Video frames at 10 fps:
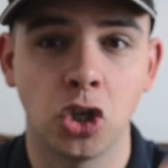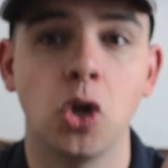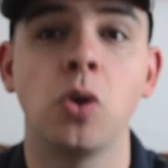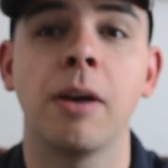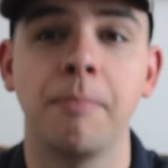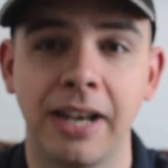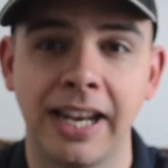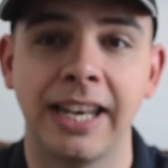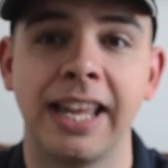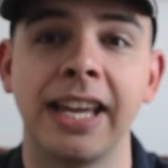two
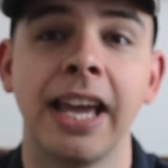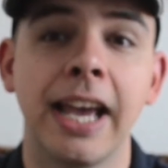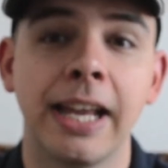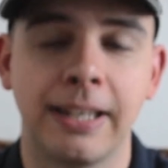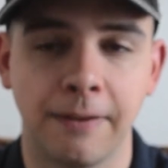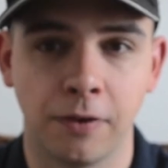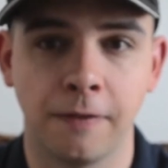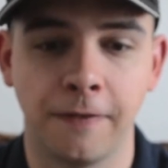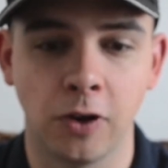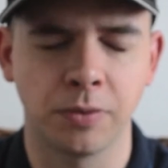completely
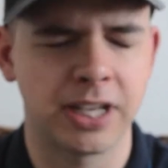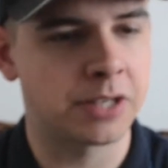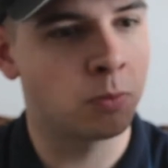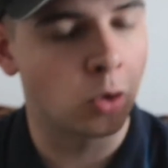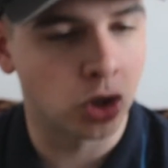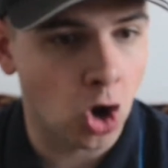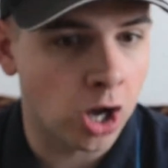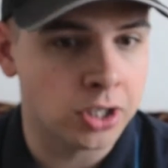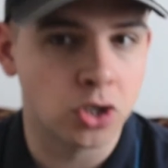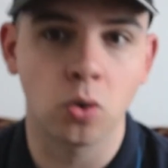different films. There's more
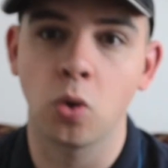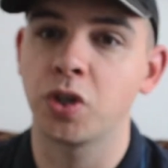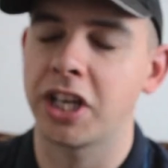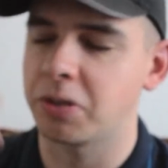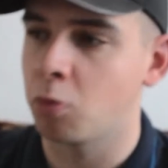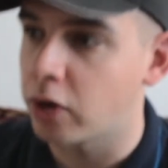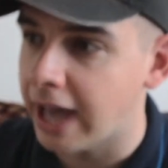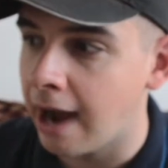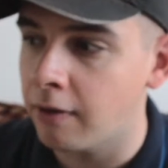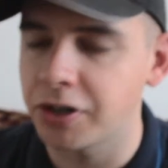dinosaurs, there's more
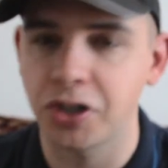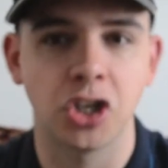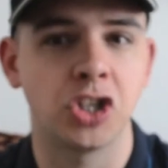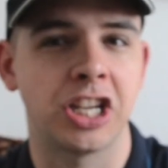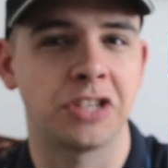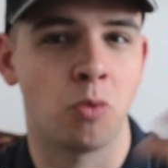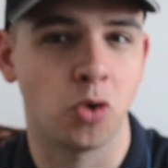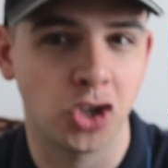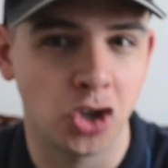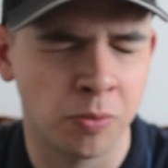characters, there's
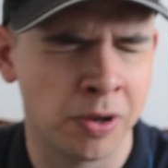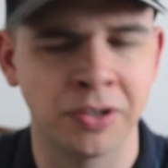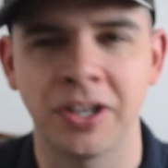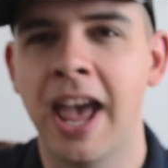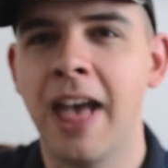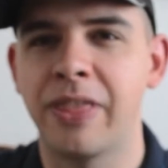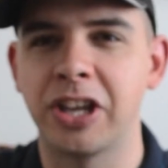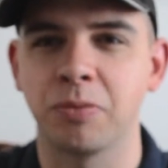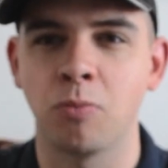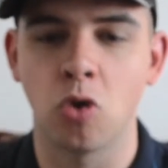more humans,
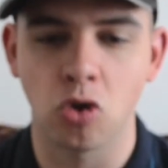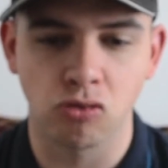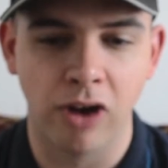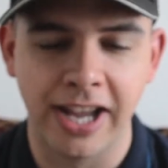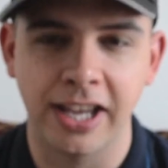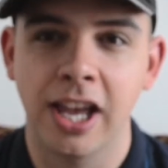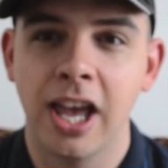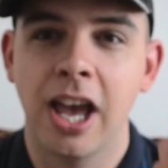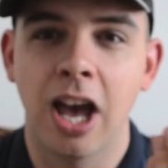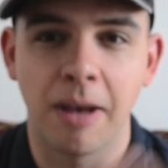there's more great
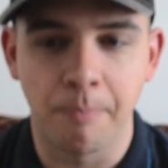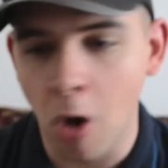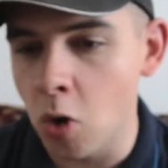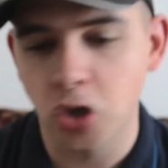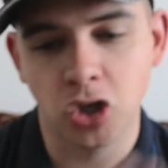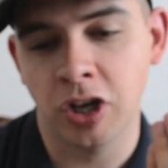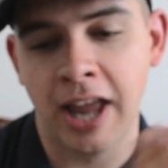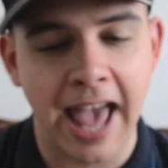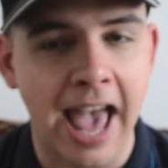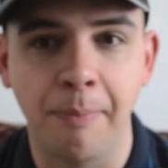emotion,
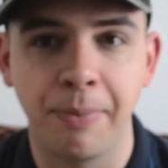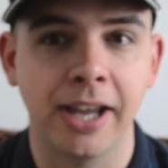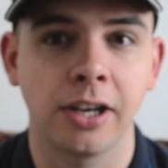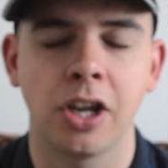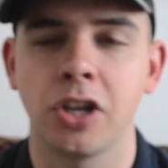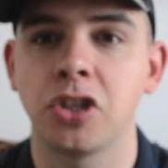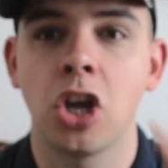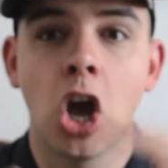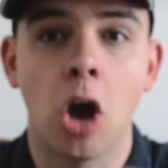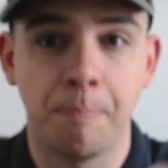epicness,
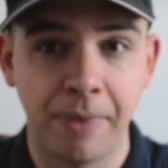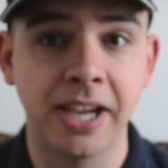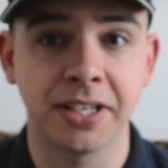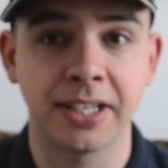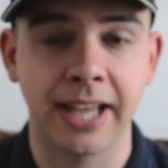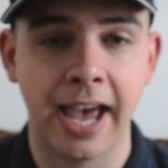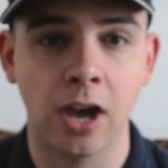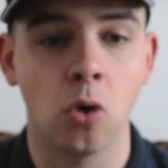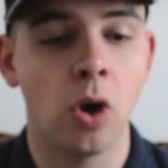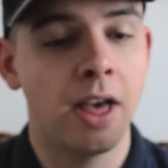a bigger
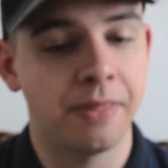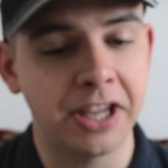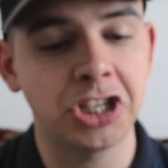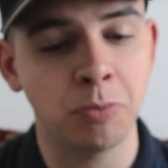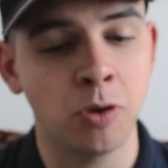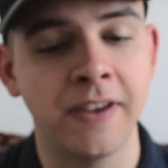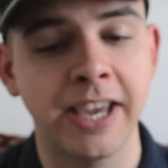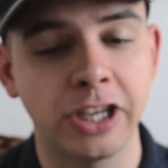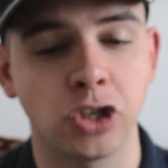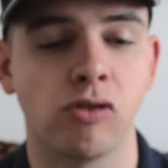scale. This
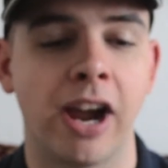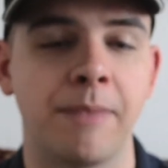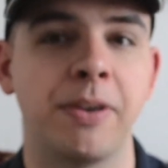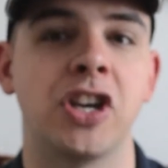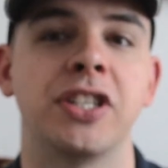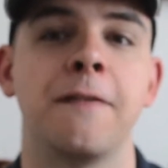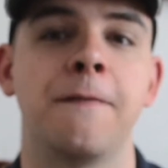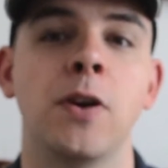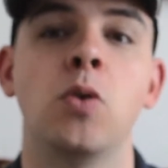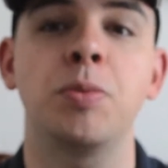movie is great because it
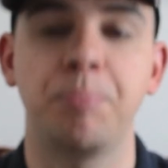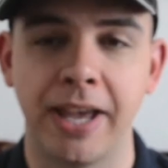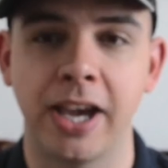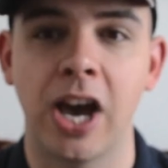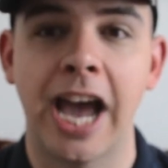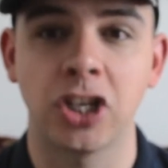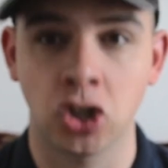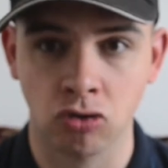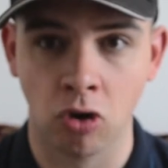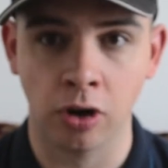feels bigger and
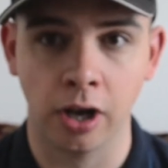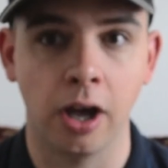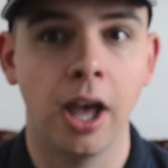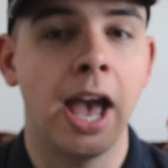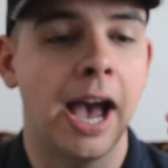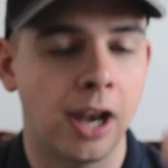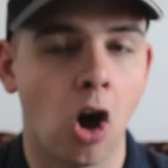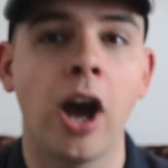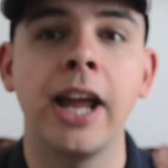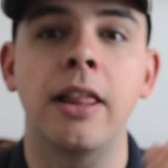stronger, and
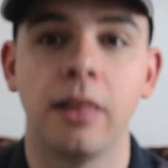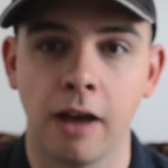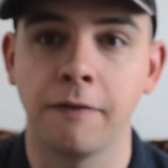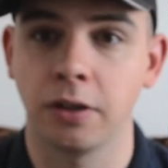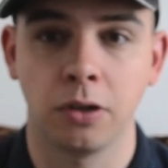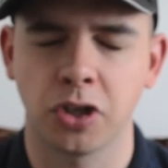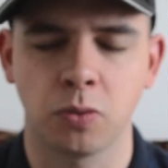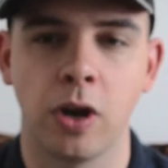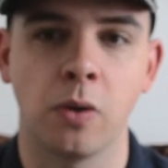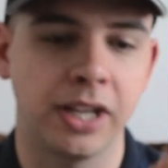I love The
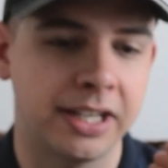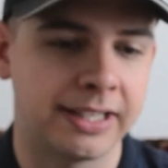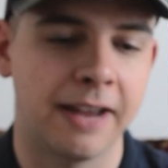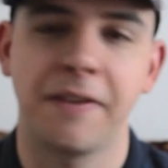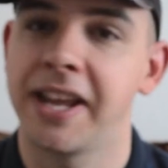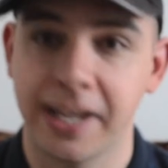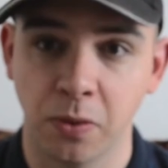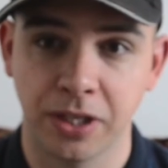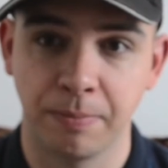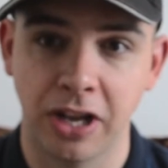Lost World. It is definitely a
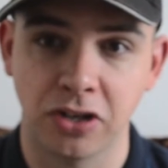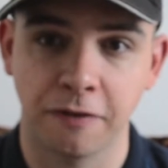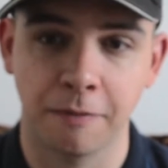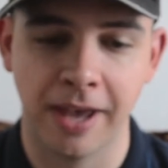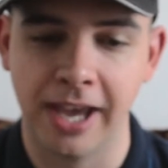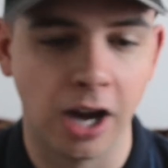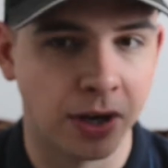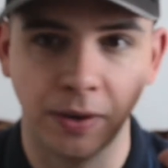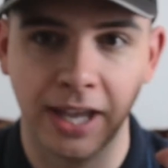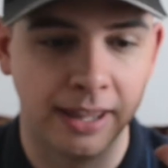guilty pleasure for me. I
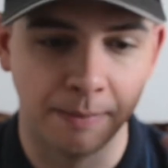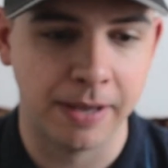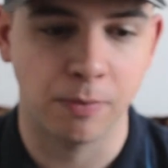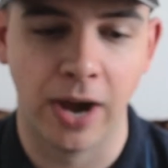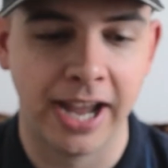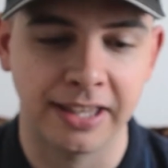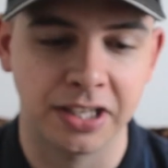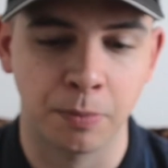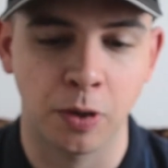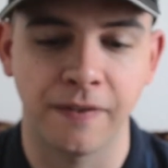don't care that people hate
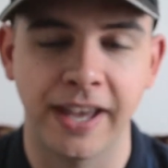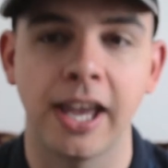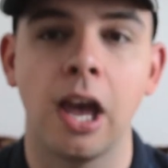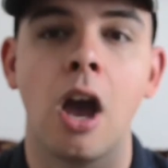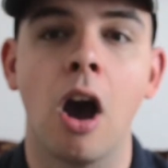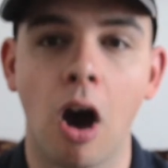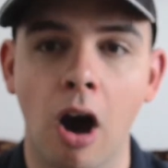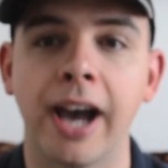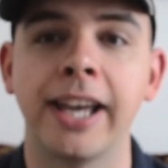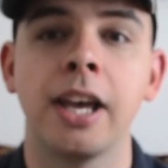this movie.
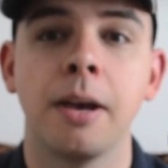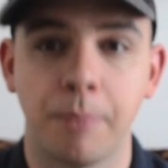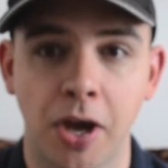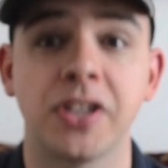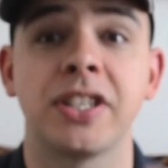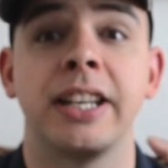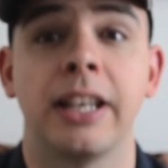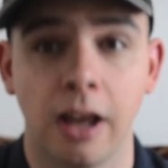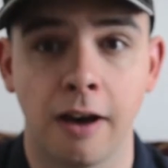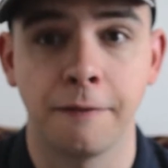I personally
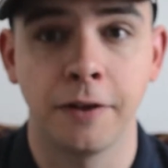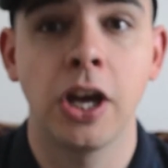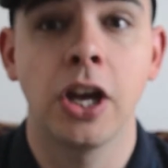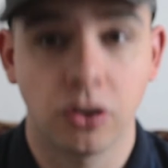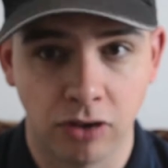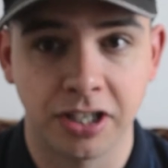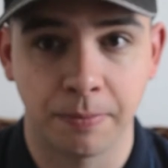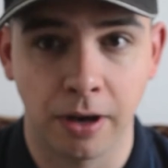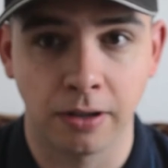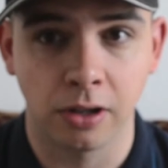love
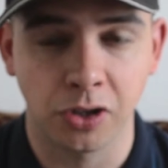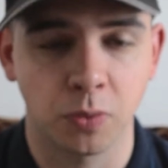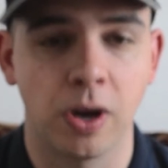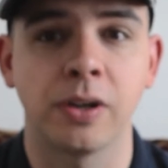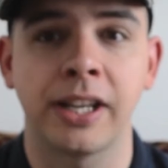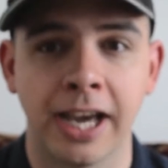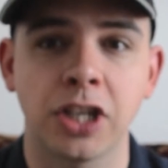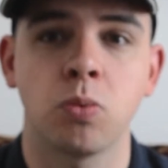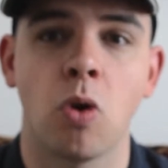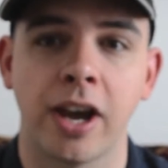Jurassic Park: The Lost World, and
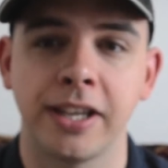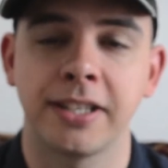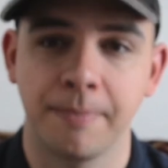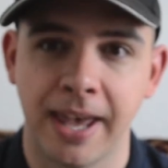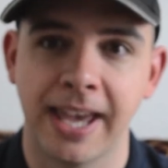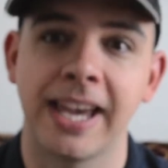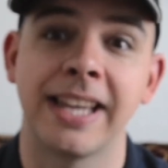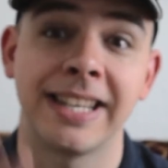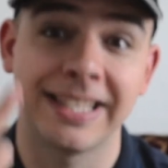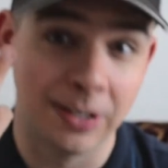that's why to me
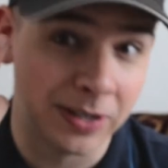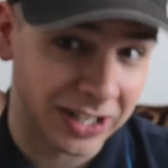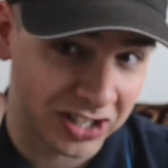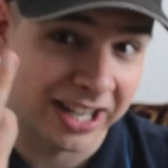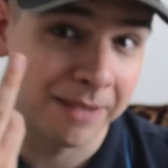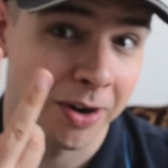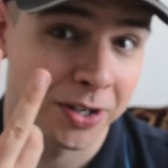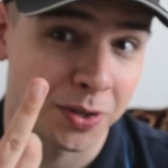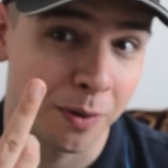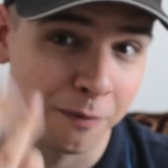it is actually in my
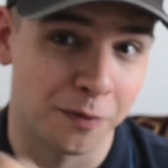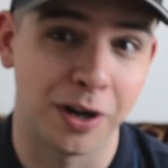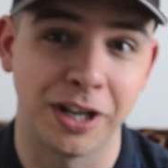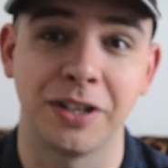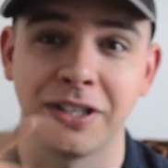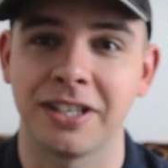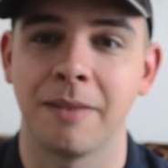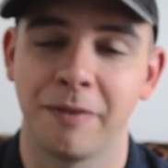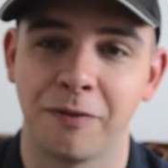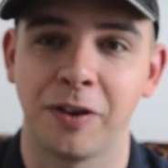top 3 because it's
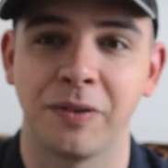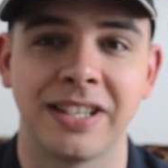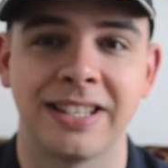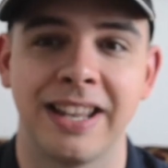number 3 on this